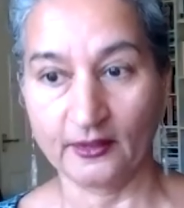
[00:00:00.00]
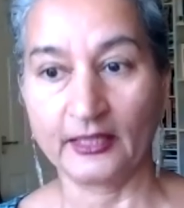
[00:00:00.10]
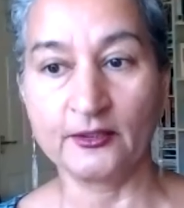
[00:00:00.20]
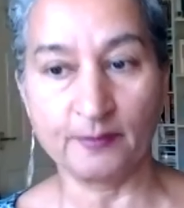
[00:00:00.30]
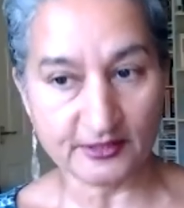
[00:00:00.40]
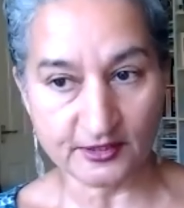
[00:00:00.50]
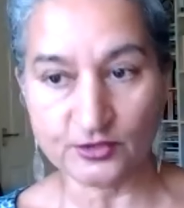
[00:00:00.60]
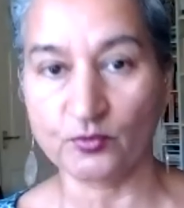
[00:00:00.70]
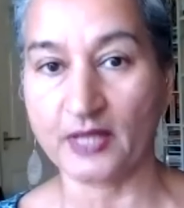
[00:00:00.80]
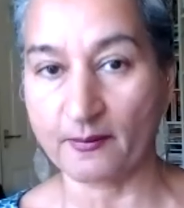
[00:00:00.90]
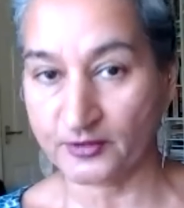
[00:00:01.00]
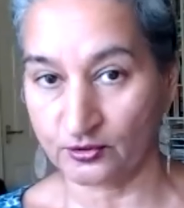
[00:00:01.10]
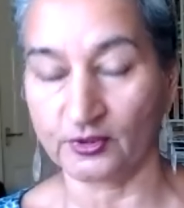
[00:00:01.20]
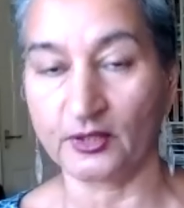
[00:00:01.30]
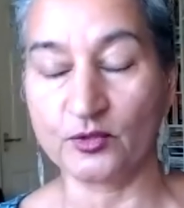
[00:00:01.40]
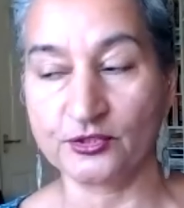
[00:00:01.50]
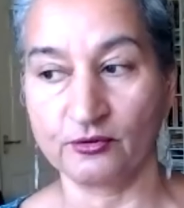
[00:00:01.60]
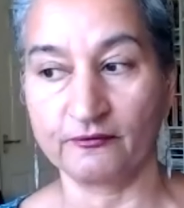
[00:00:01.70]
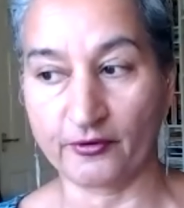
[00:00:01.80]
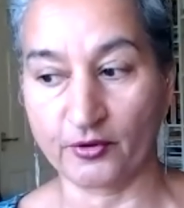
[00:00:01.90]
In the business world, absolutely, we're
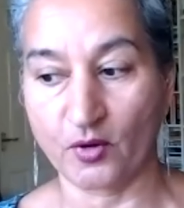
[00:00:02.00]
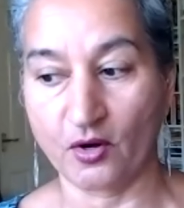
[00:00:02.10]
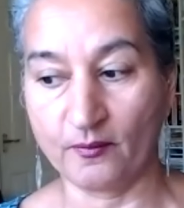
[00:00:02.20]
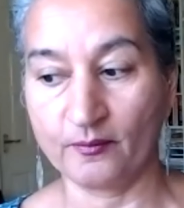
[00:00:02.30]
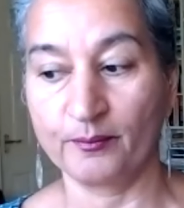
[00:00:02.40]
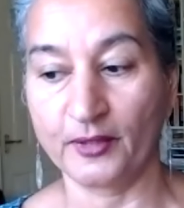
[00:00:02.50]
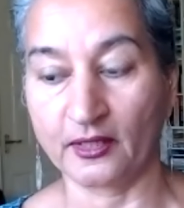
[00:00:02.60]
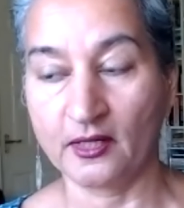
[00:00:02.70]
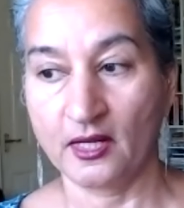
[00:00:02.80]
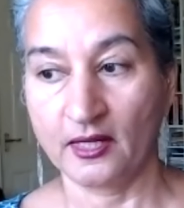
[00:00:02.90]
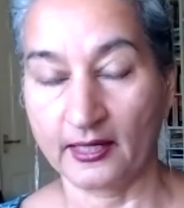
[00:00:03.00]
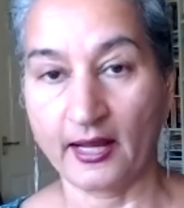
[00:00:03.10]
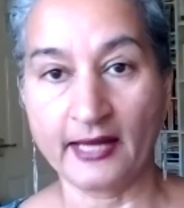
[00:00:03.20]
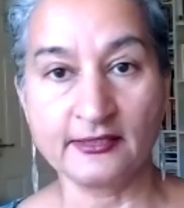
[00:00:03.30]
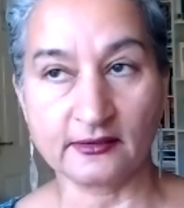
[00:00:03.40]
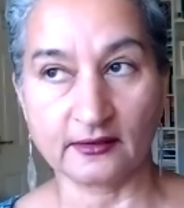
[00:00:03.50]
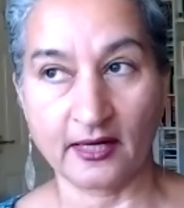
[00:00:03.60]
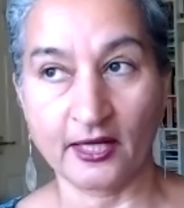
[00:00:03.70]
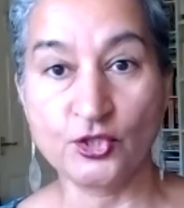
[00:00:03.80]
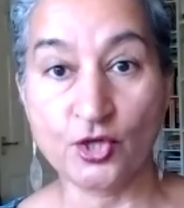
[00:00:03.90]
doing very well. But and
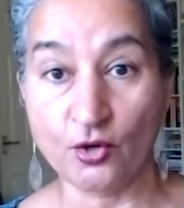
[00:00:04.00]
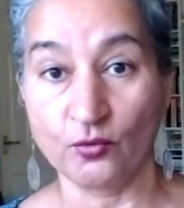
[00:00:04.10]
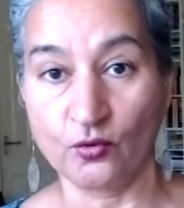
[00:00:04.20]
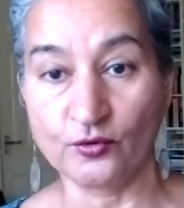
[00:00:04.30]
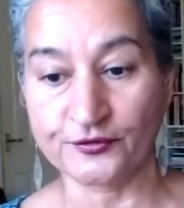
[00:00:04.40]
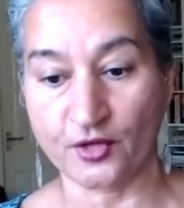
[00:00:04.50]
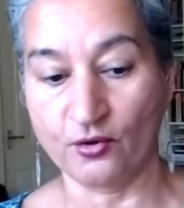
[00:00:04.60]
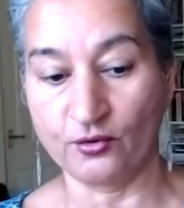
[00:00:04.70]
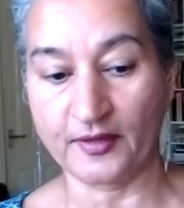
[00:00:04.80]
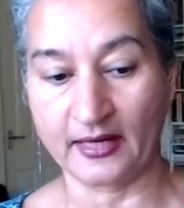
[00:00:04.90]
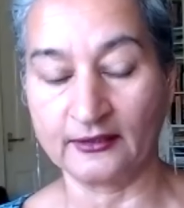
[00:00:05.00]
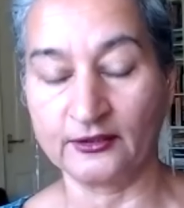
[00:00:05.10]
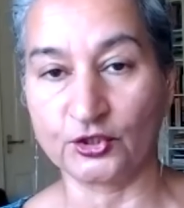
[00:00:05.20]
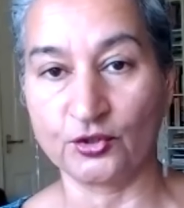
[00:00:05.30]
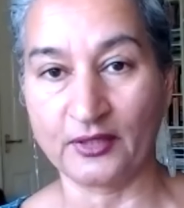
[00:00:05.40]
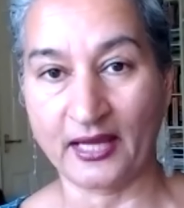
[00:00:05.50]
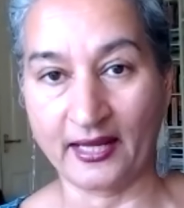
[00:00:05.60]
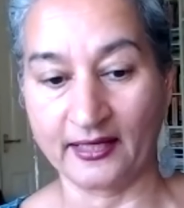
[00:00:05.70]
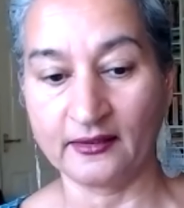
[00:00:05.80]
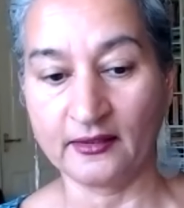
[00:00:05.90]
I know also that in the
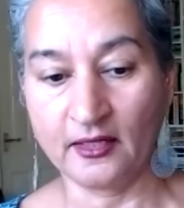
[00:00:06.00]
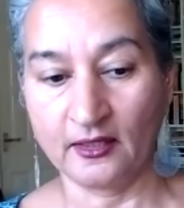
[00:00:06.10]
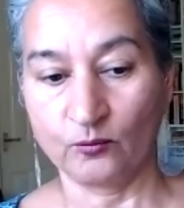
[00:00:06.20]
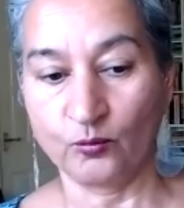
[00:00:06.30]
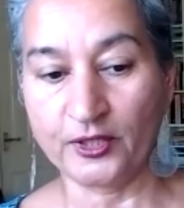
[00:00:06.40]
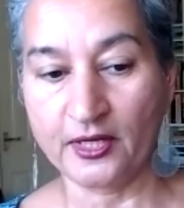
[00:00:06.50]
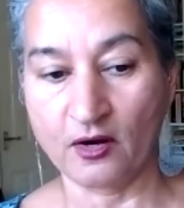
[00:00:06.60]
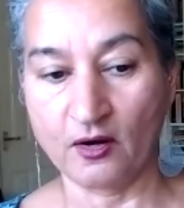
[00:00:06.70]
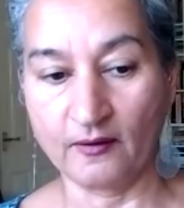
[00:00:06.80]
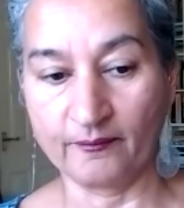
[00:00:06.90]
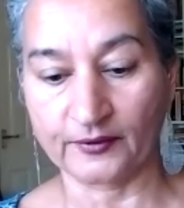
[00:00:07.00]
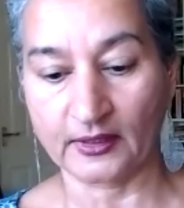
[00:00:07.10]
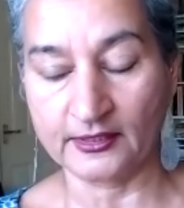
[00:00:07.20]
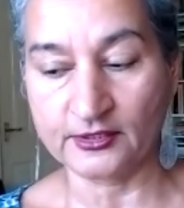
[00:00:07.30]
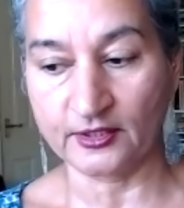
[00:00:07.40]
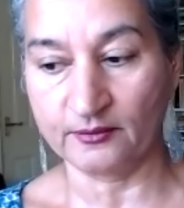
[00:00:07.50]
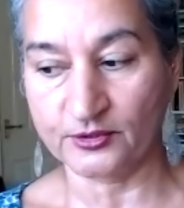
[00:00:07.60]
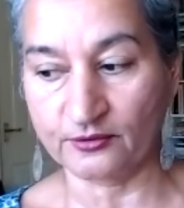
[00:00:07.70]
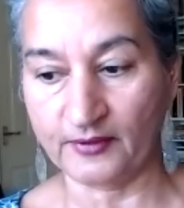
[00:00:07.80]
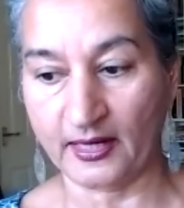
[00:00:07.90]
UK, we are, in terms
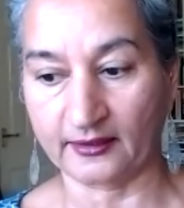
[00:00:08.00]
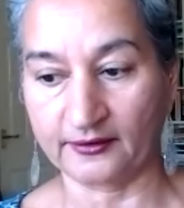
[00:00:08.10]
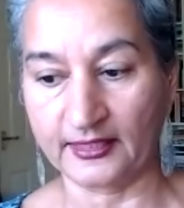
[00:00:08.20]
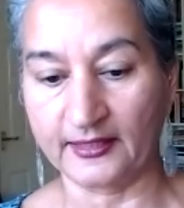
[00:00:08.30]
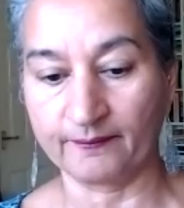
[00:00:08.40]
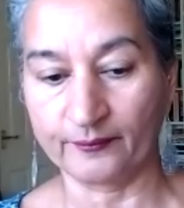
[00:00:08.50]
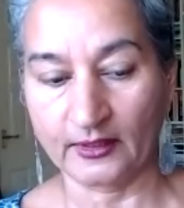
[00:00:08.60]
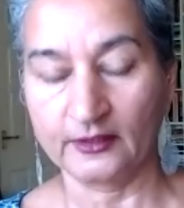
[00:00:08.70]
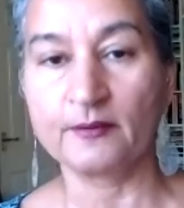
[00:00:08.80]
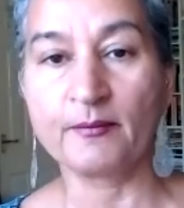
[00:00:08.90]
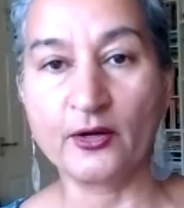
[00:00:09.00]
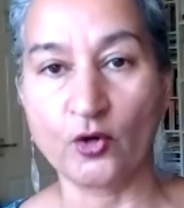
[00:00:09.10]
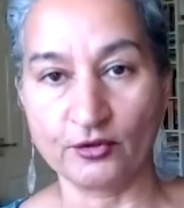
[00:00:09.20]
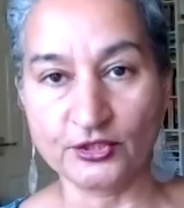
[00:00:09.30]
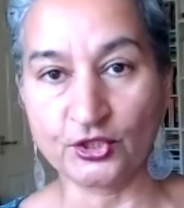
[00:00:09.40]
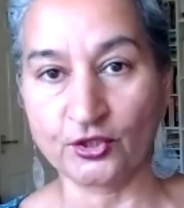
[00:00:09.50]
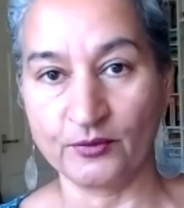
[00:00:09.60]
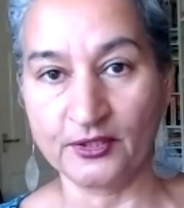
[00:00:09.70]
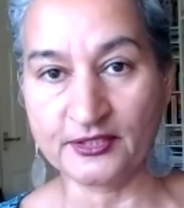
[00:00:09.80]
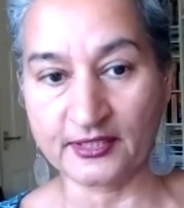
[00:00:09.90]
of like the minority
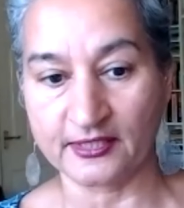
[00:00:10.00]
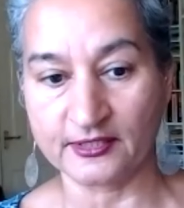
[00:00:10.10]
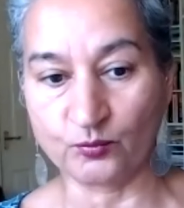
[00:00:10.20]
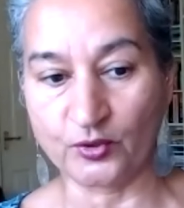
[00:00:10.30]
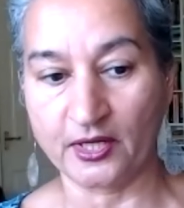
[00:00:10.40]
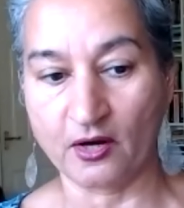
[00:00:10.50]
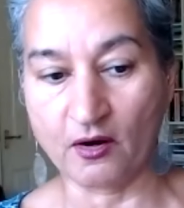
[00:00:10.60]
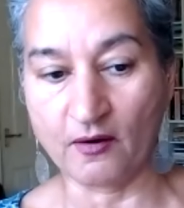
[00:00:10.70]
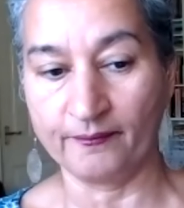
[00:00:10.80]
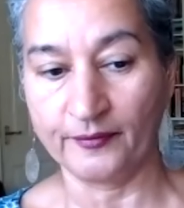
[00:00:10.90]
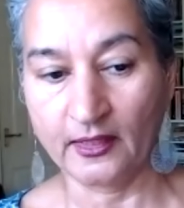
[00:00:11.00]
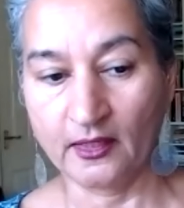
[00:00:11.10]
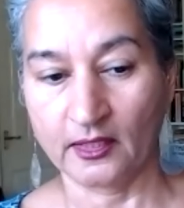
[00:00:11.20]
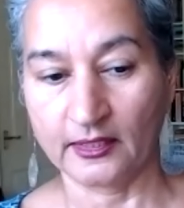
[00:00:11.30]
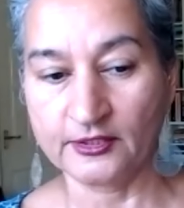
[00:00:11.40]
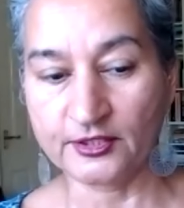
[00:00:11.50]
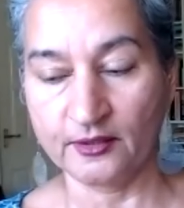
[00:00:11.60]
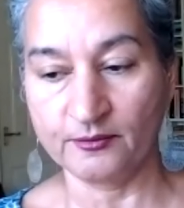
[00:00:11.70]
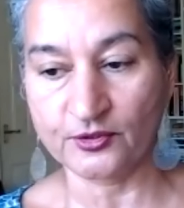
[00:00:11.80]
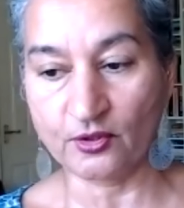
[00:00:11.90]
communities, we are, in
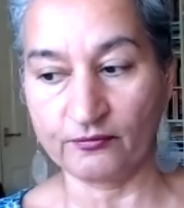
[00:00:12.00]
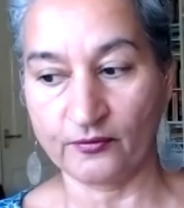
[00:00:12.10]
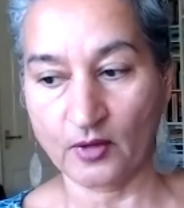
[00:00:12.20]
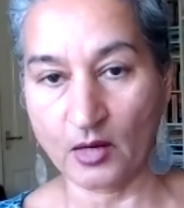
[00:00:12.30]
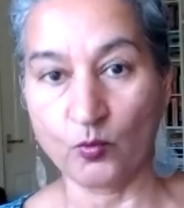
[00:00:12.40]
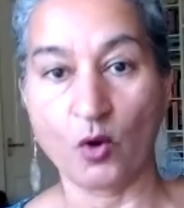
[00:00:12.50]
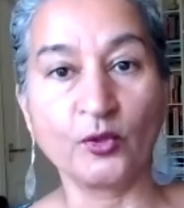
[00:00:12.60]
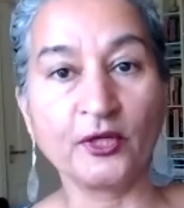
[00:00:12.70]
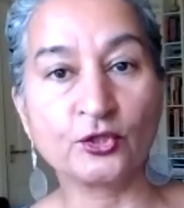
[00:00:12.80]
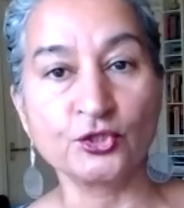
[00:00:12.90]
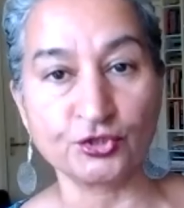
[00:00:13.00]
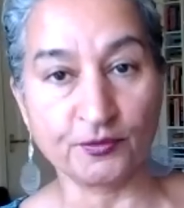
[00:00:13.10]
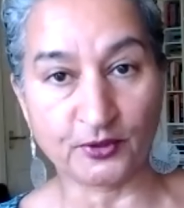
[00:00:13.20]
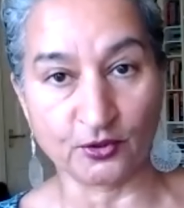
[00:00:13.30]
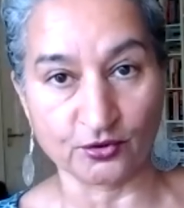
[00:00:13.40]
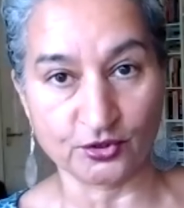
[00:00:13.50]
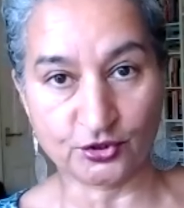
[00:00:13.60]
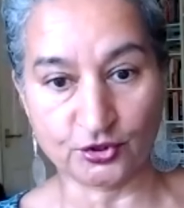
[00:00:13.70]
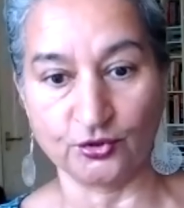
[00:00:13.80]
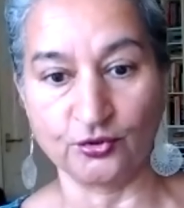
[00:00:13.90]
terms of what we contribute
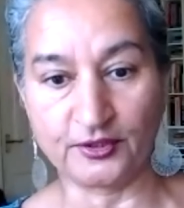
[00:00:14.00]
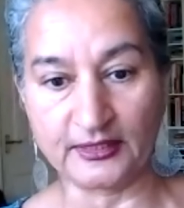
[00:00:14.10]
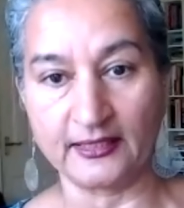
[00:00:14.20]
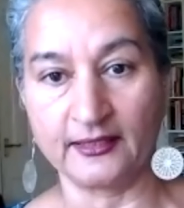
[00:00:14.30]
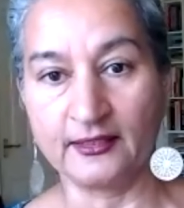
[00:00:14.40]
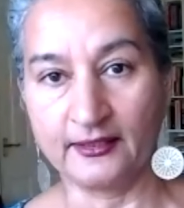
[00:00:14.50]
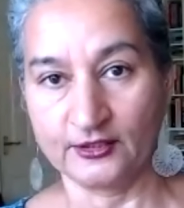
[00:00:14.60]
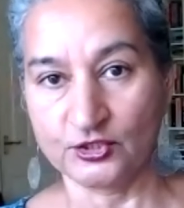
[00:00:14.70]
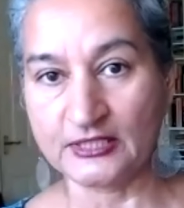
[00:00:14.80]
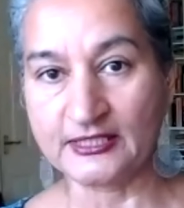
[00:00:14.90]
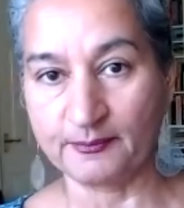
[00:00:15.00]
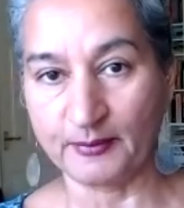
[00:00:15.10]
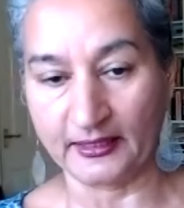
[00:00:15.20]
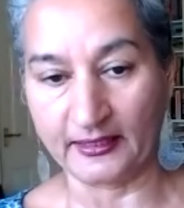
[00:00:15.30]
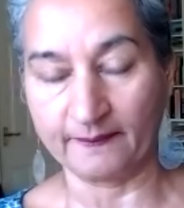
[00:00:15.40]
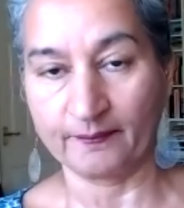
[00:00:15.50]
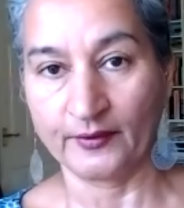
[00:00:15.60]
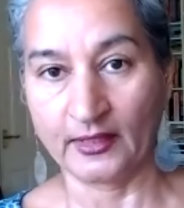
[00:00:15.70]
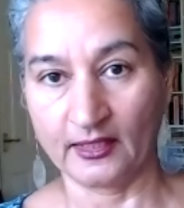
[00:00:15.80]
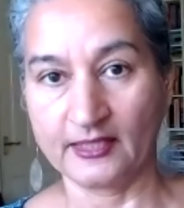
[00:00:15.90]
to the GDP,
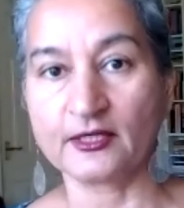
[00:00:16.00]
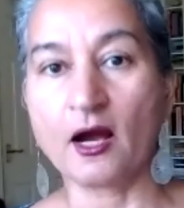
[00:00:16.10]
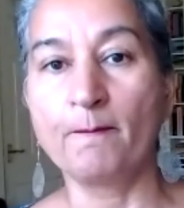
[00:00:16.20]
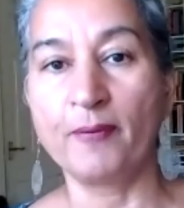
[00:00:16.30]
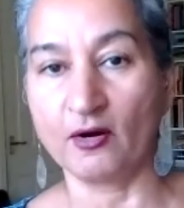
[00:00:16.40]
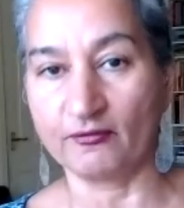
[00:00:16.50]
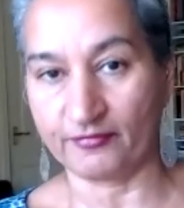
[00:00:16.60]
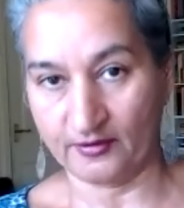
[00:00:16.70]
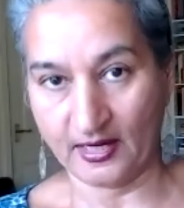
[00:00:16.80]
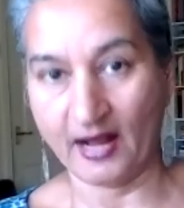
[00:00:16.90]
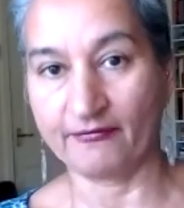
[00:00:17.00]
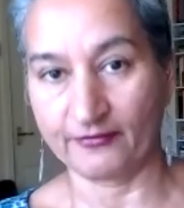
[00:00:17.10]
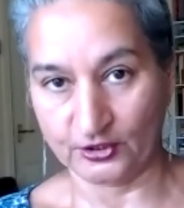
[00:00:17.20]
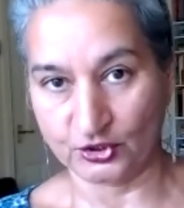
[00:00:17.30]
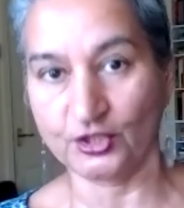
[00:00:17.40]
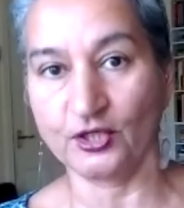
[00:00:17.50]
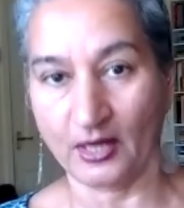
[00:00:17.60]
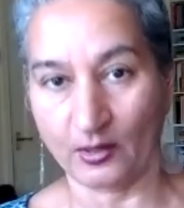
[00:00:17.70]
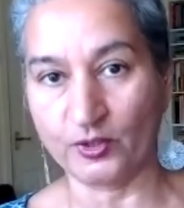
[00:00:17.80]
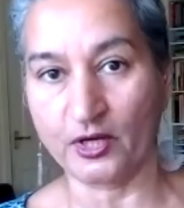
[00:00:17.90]
is above average.
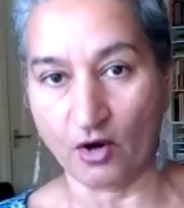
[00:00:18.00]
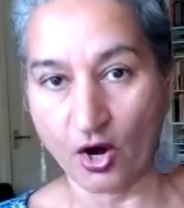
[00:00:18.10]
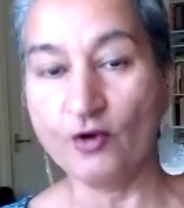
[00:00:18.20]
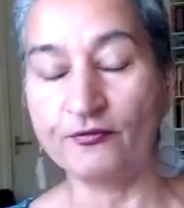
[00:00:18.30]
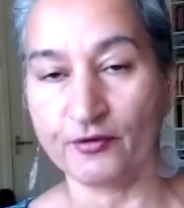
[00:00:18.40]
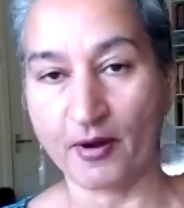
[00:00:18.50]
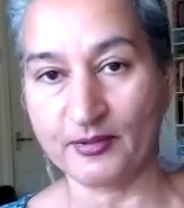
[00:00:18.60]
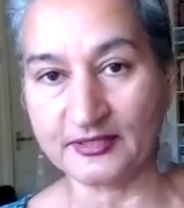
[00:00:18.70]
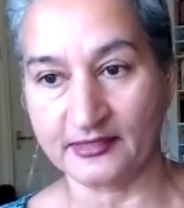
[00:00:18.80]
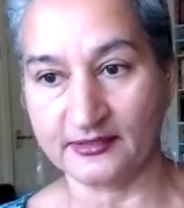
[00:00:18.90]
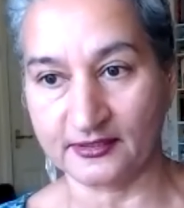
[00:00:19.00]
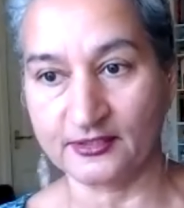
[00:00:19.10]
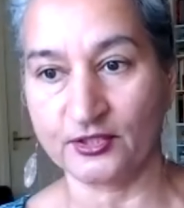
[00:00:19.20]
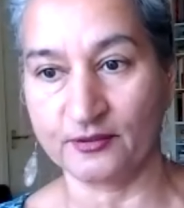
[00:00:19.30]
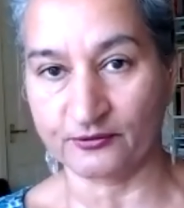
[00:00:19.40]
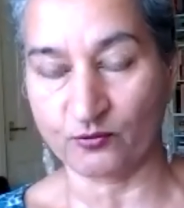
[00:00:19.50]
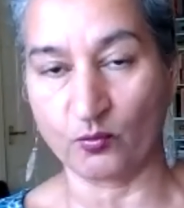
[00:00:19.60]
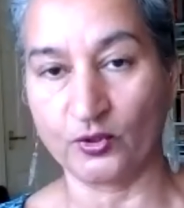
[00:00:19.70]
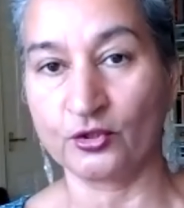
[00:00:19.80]
Like we are overrepresented in terms of what we